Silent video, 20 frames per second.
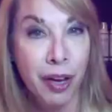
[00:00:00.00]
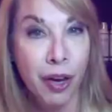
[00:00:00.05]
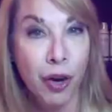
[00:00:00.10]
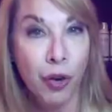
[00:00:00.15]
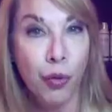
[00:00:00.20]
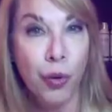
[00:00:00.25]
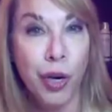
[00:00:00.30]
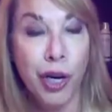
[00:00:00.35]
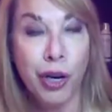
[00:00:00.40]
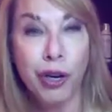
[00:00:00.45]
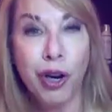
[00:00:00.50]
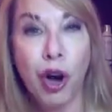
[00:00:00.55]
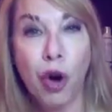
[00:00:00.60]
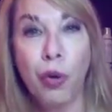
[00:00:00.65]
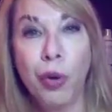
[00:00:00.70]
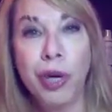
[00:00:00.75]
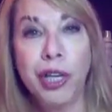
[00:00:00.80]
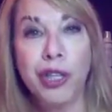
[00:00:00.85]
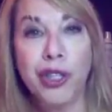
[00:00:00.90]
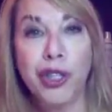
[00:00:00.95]
We are
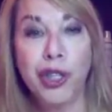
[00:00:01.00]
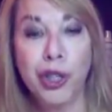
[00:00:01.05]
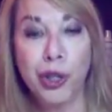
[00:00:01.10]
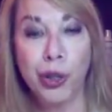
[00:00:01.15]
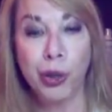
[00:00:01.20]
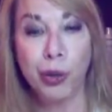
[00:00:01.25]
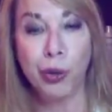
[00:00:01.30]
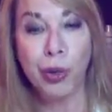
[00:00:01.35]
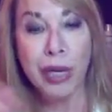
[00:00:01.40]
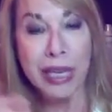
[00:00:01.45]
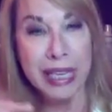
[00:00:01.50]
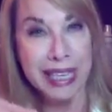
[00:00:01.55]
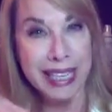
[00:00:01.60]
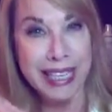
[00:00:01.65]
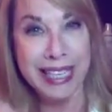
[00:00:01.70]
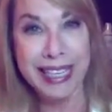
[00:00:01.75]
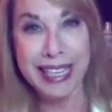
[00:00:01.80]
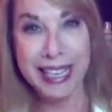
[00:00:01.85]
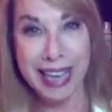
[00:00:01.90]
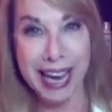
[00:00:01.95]
going to
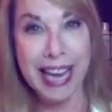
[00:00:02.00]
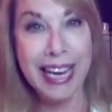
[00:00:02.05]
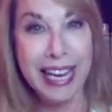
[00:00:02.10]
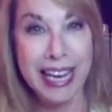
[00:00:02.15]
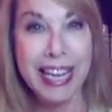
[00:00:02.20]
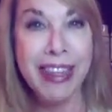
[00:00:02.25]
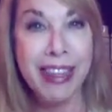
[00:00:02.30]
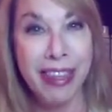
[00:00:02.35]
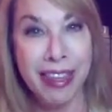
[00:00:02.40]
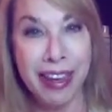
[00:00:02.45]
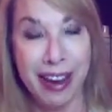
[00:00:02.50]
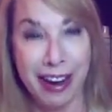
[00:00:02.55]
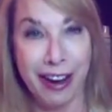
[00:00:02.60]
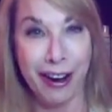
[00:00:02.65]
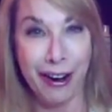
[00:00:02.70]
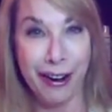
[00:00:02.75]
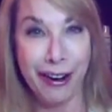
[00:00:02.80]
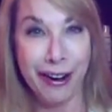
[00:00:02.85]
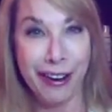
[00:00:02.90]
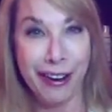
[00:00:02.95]
get in
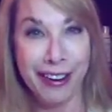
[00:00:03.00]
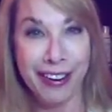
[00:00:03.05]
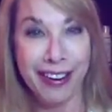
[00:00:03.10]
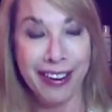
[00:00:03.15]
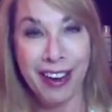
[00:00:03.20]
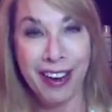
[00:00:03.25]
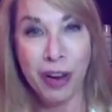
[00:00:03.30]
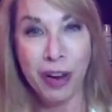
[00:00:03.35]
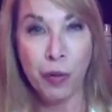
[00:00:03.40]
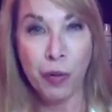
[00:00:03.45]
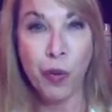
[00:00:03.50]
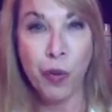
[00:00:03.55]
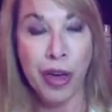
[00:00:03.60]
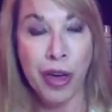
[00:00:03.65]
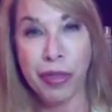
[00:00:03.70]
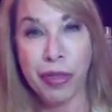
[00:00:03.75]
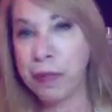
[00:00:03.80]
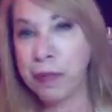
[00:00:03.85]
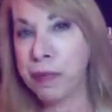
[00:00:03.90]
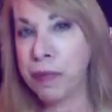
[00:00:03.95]
there
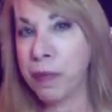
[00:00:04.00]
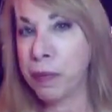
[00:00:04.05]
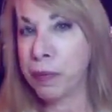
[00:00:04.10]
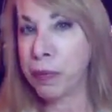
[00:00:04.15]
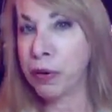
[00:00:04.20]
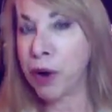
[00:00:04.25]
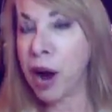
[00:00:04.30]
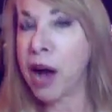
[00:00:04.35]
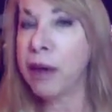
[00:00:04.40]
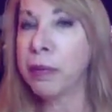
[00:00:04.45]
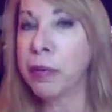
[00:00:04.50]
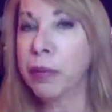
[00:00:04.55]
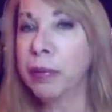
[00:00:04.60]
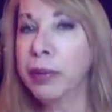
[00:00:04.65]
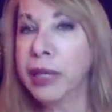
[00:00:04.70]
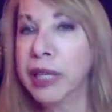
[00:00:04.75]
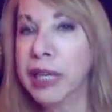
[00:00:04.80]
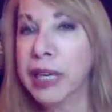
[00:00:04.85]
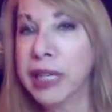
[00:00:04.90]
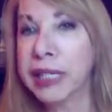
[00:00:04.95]
with
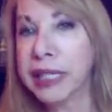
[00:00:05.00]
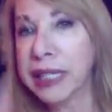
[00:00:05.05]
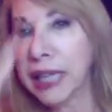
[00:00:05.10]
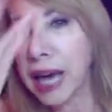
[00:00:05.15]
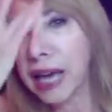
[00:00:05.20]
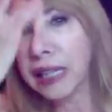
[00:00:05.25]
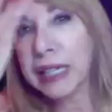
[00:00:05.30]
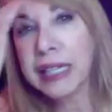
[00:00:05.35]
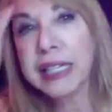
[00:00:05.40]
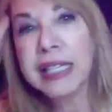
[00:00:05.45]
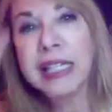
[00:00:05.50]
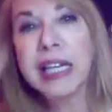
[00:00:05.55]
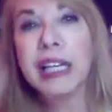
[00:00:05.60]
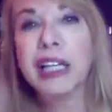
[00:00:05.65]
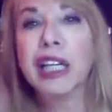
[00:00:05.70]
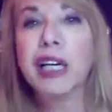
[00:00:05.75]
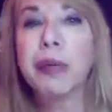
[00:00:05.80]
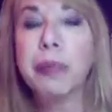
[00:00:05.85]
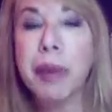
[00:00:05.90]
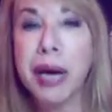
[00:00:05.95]
probably a
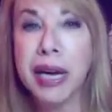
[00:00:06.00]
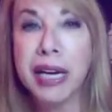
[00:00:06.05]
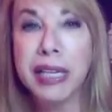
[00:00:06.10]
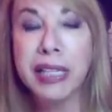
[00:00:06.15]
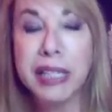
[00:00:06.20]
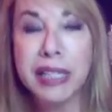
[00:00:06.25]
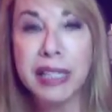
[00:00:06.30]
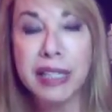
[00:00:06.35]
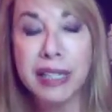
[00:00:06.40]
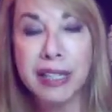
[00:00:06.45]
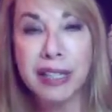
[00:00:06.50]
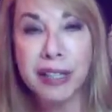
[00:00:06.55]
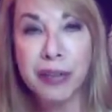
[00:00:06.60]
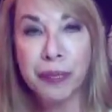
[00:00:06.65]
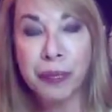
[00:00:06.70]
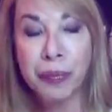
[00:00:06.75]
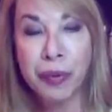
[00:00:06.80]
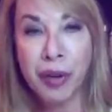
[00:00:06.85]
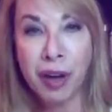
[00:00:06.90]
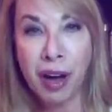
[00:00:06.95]
salicylic-based
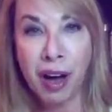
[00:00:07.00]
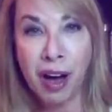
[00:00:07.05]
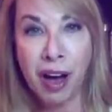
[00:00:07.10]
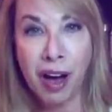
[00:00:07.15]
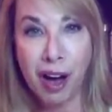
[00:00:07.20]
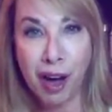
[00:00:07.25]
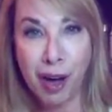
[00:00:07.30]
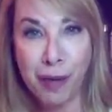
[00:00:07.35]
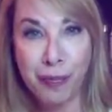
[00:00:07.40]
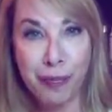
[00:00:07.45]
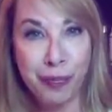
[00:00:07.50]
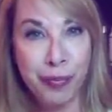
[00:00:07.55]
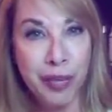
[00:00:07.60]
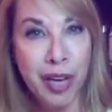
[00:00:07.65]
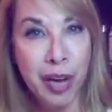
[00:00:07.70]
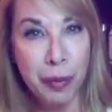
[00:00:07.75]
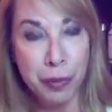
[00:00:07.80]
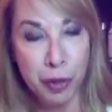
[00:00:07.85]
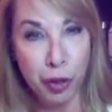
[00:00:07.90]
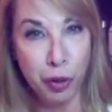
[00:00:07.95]

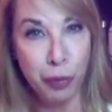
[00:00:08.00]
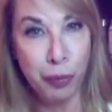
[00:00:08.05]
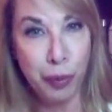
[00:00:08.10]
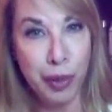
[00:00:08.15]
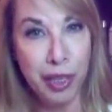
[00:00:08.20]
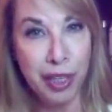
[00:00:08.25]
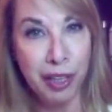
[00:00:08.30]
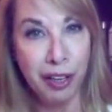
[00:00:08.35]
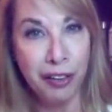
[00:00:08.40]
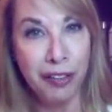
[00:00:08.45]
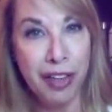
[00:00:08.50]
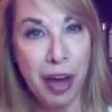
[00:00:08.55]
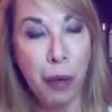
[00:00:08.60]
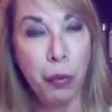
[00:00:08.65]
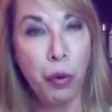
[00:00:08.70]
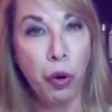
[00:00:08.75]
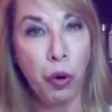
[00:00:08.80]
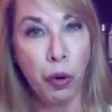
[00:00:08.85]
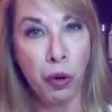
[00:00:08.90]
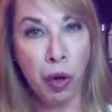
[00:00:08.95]
chemical peel that
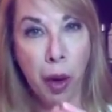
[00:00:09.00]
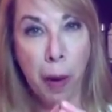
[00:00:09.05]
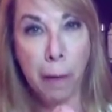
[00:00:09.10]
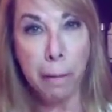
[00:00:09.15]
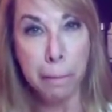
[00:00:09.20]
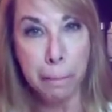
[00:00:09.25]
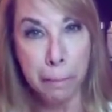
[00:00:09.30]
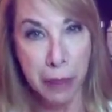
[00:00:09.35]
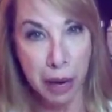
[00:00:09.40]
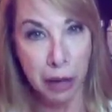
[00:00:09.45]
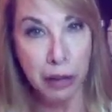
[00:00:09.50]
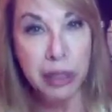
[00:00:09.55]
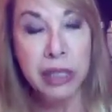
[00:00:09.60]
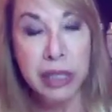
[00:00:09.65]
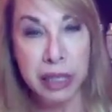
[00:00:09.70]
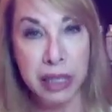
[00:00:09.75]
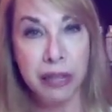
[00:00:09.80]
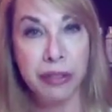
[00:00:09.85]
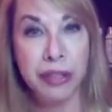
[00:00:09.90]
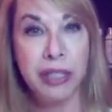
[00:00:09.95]
will
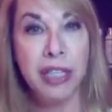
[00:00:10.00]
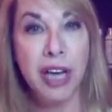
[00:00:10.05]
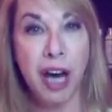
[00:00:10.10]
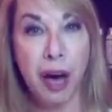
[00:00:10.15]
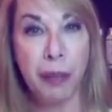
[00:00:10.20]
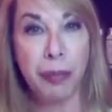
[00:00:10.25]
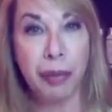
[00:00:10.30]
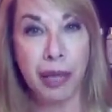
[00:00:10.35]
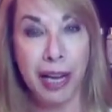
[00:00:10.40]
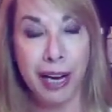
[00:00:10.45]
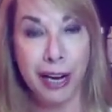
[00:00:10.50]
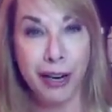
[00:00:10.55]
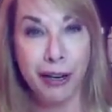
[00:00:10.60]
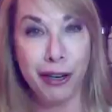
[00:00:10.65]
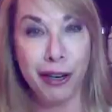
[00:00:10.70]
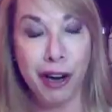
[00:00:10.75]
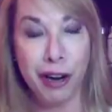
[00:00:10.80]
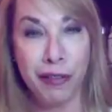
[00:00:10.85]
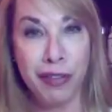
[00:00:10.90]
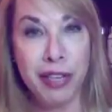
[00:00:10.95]
melt the top layer
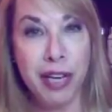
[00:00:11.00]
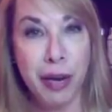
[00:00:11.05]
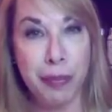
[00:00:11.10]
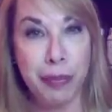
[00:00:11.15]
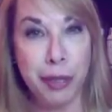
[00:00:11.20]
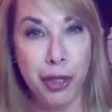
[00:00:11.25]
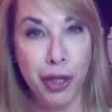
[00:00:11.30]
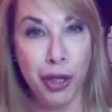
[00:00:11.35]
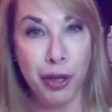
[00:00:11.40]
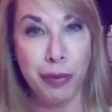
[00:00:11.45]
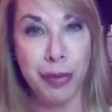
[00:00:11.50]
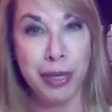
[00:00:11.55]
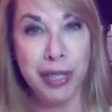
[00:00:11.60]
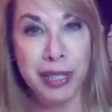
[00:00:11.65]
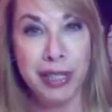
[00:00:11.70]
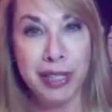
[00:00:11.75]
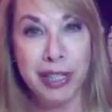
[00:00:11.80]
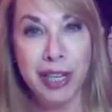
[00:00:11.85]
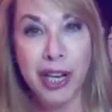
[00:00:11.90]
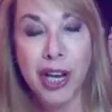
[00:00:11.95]
of the
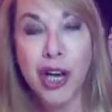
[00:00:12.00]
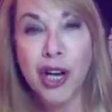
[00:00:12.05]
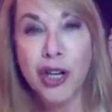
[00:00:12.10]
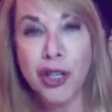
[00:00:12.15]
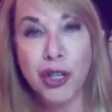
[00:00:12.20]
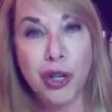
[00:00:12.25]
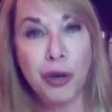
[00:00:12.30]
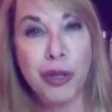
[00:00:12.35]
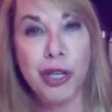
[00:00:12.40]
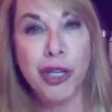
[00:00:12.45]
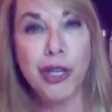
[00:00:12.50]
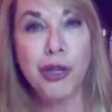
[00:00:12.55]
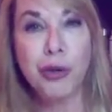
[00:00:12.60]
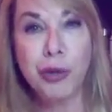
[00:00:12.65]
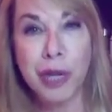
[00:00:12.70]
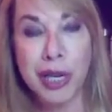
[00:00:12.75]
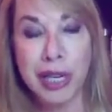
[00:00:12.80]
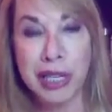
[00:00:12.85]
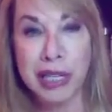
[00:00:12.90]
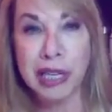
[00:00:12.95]
epidermis so that you
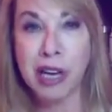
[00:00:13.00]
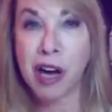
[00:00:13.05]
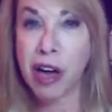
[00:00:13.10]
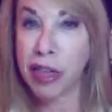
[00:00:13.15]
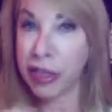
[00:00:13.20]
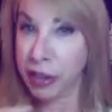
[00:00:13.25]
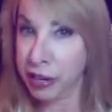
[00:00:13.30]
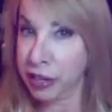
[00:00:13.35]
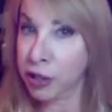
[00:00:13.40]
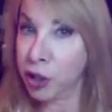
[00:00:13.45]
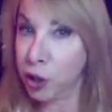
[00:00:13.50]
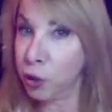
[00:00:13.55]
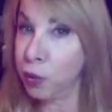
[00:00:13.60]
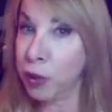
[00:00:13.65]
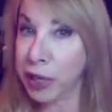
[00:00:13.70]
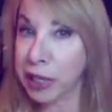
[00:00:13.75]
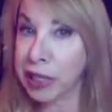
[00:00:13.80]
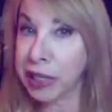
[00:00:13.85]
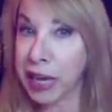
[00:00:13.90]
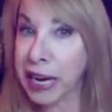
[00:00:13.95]
can 2
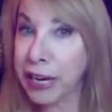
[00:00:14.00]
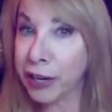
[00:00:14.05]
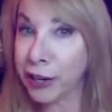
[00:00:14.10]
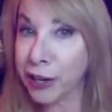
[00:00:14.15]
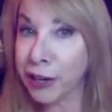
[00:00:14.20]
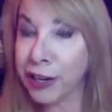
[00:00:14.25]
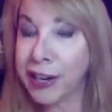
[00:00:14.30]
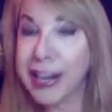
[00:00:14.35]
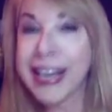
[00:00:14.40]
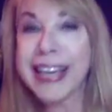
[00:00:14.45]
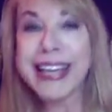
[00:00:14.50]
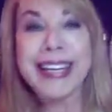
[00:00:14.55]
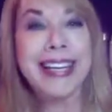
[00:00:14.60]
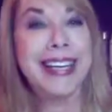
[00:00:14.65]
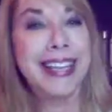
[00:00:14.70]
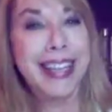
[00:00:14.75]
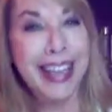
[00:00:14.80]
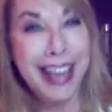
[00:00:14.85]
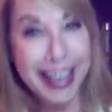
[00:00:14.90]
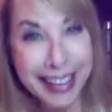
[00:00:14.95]
weeks later,
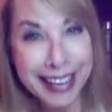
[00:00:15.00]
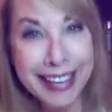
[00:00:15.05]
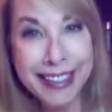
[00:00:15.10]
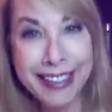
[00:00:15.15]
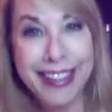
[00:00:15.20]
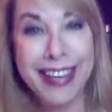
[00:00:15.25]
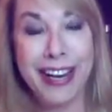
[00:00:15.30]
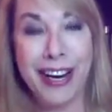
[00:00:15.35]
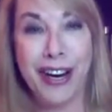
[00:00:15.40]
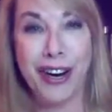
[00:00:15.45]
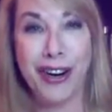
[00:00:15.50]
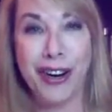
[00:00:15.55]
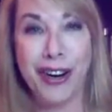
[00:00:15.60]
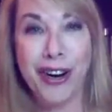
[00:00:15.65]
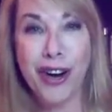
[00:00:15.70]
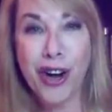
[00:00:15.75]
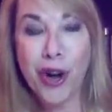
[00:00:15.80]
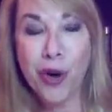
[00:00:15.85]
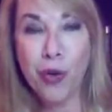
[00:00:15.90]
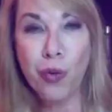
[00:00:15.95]
get in there
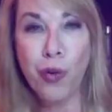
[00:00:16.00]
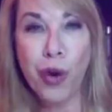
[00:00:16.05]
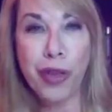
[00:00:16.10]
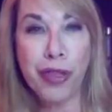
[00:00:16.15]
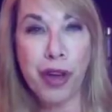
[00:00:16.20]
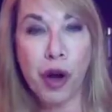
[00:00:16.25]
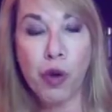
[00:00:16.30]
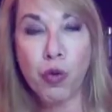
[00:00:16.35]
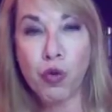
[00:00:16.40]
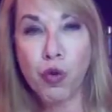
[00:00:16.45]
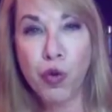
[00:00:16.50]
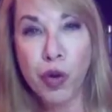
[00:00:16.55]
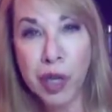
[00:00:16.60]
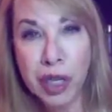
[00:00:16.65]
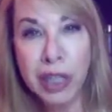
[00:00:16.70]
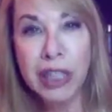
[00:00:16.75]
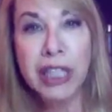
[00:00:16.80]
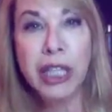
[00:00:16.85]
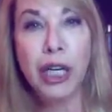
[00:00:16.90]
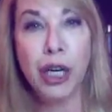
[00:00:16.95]
with a
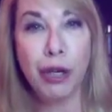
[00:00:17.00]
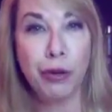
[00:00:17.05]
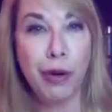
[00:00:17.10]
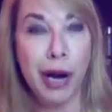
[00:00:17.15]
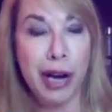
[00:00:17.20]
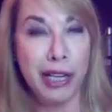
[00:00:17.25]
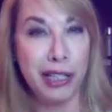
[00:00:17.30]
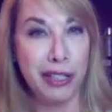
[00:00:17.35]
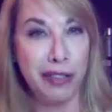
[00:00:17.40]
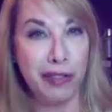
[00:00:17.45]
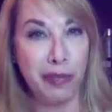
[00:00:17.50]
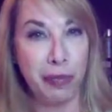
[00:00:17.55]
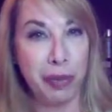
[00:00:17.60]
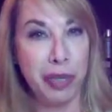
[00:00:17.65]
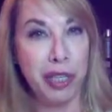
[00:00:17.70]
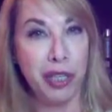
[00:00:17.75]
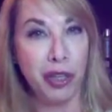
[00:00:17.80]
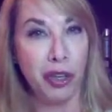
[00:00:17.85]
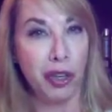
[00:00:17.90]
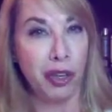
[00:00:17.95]
really corrective
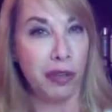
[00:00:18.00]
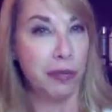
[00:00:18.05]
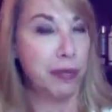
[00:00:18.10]
peel.